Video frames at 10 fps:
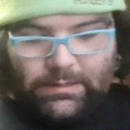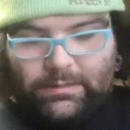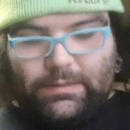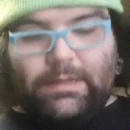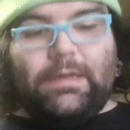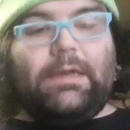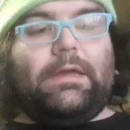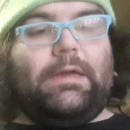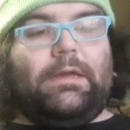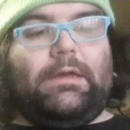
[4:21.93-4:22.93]
the
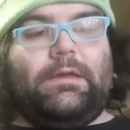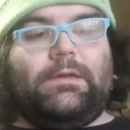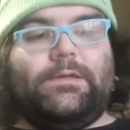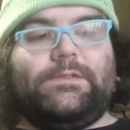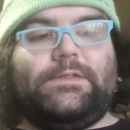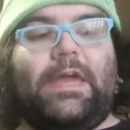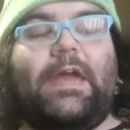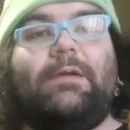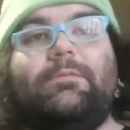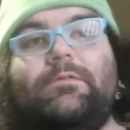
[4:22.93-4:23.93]

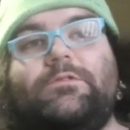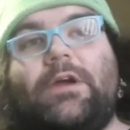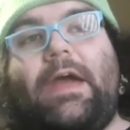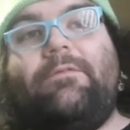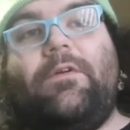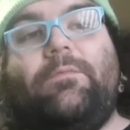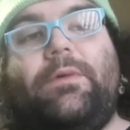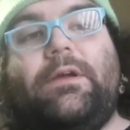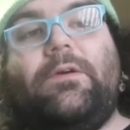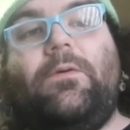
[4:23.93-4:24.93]
same driver
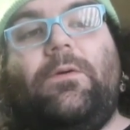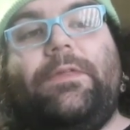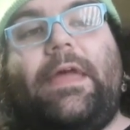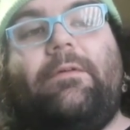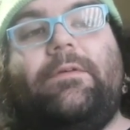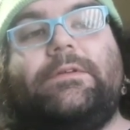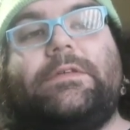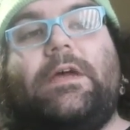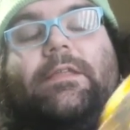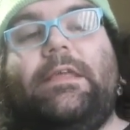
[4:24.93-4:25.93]
but gold that was
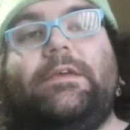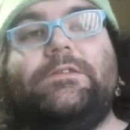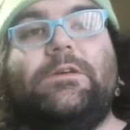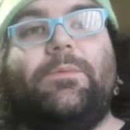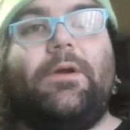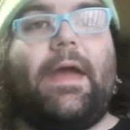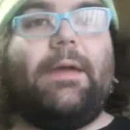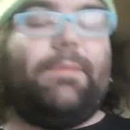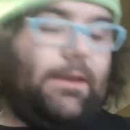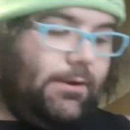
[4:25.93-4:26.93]
on the Super
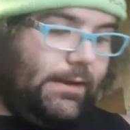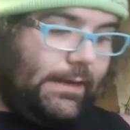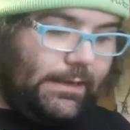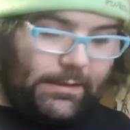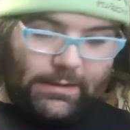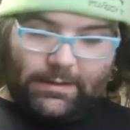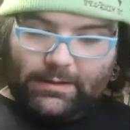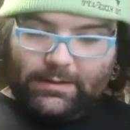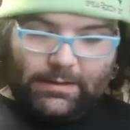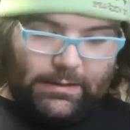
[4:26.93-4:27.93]
Hyperion
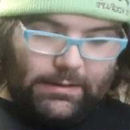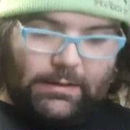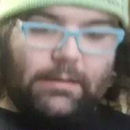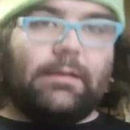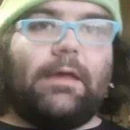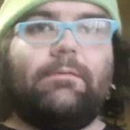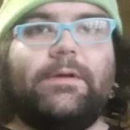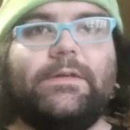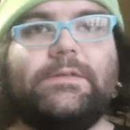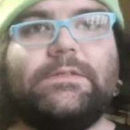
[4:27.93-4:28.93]
that
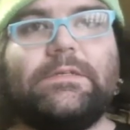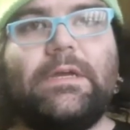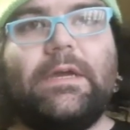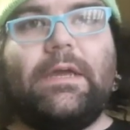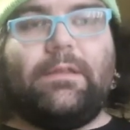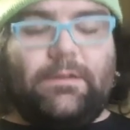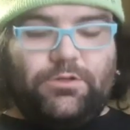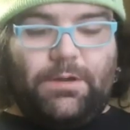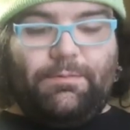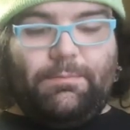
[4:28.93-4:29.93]
was in the
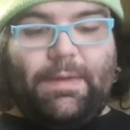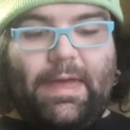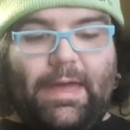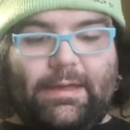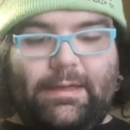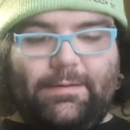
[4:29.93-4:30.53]
triple pack.